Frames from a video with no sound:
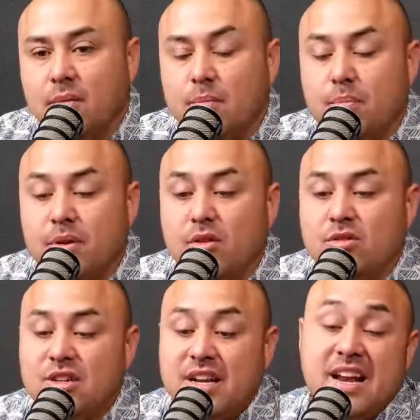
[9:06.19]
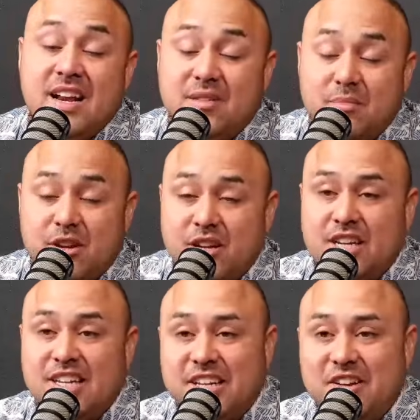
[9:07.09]
But those are needed because
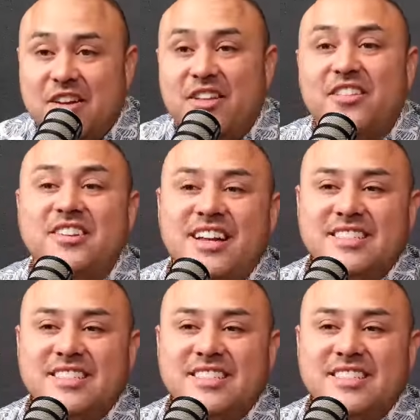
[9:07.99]
you have other days.